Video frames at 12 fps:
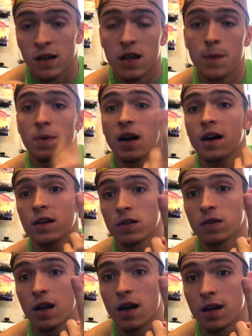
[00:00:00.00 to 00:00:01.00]
keep an eye on
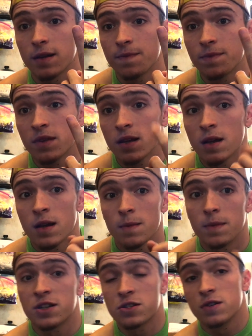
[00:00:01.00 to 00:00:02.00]
your line,
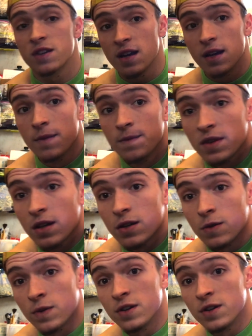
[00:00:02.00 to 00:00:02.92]
make sure you get your